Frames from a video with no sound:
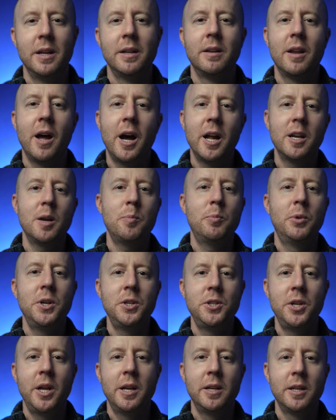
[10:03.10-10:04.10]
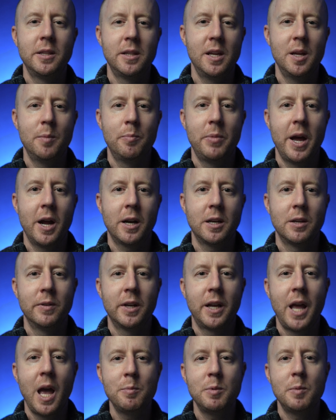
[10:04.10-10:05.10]
not appreciating the impact of a
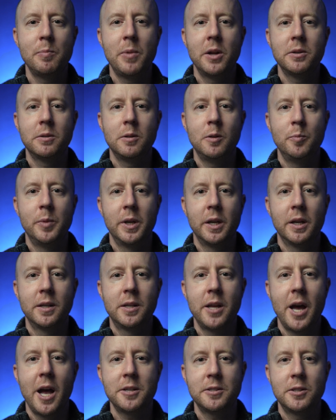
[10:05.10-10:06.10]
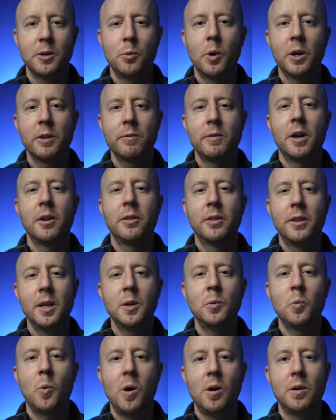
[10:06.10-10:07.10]
cable bundle being attached to one of their
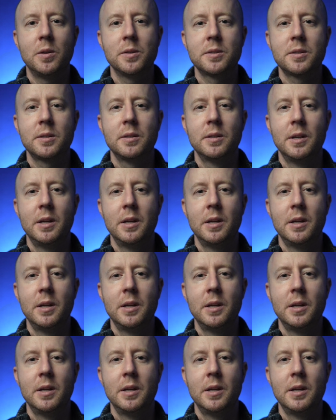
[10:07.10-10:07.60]
thin walls.